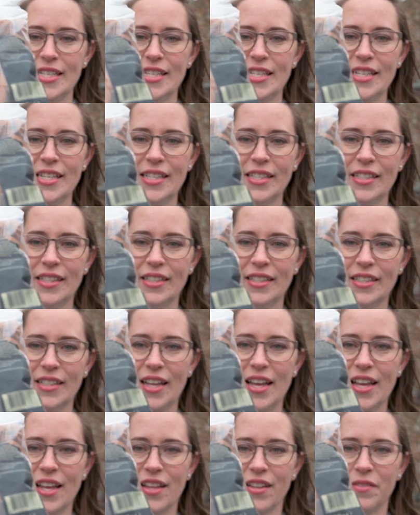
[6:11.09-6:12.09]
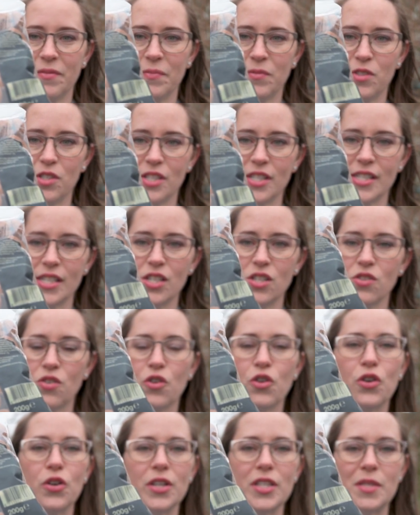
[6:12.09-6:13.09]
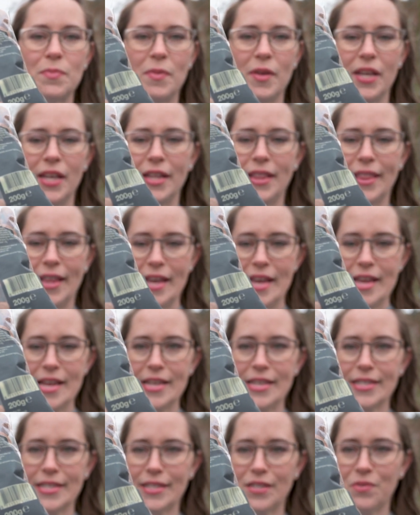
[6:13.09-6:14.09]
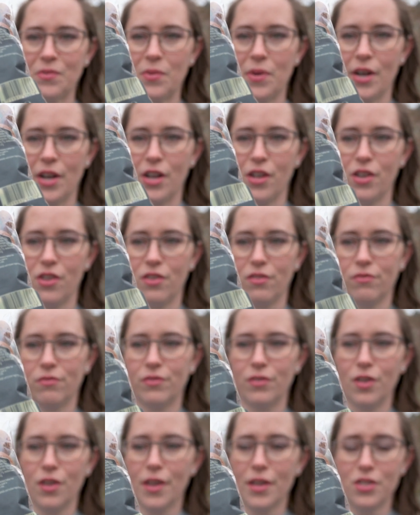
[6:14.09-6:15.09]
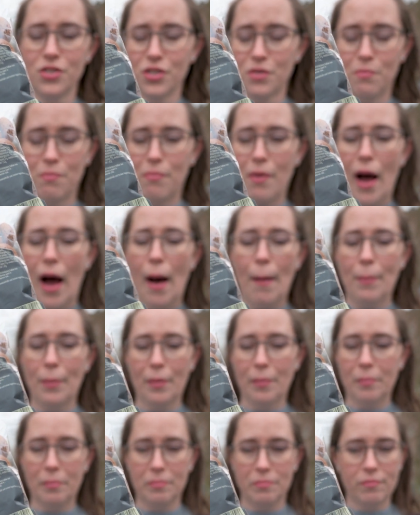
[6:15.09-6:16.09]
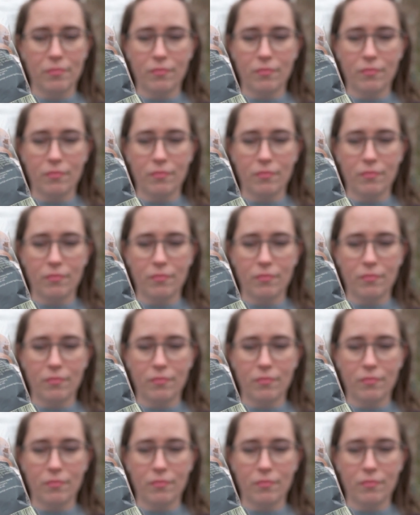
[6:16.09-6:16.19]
See, like just little crispy things where you could just pop them